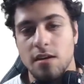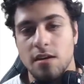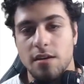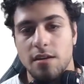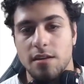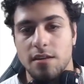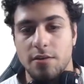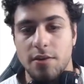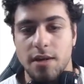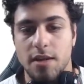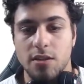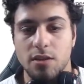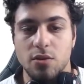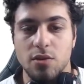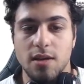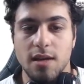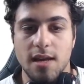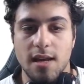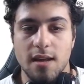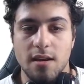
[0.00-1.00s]
Then we can look
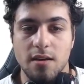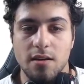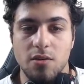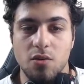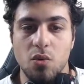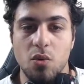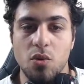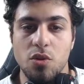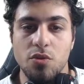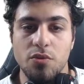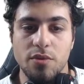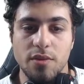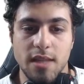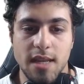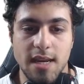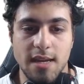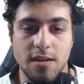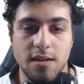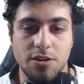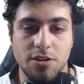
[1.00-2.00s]
at all the
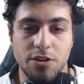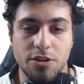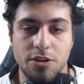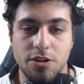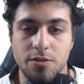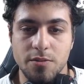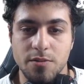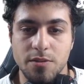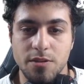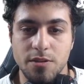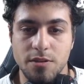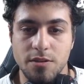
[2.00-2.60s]
related terms.